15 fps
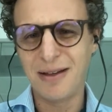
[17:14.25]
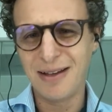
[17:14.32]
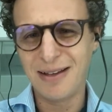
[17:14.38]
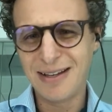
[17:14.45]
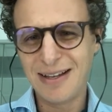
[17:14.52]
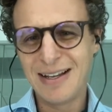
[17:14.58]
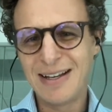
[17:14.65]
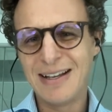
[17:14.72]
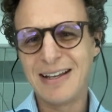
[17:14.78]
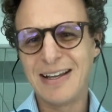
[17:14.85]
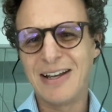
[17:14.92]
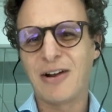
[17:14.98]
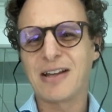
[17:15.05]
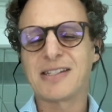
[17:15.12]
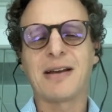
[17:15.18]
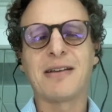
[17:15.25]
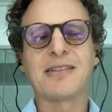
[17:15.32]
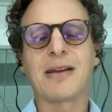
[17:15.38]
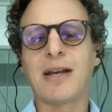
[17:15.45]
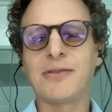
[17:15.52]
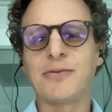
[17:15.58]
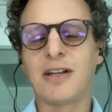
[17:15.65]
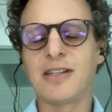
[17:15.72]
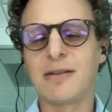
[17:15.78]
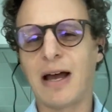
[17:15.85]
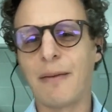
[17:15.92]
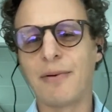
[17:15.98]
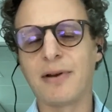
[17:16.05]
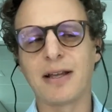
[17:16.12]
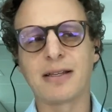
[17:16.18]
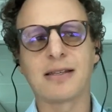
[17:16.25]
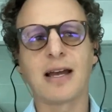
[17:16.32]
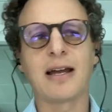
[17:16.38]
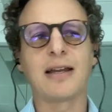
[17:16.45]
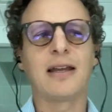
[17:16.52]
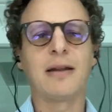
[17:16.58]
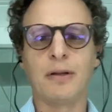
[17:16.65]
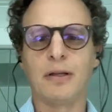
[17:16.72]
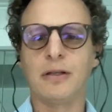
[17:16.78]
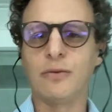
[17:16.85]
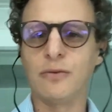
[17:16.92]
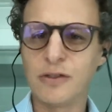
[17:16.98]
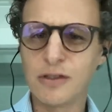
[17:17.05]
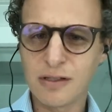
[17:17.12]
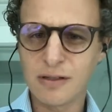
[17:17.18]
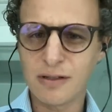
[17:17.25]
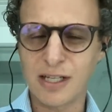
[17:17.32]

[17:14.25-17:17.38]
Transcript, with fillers: you know, because so- sometimes what ends up happening is that it balloons,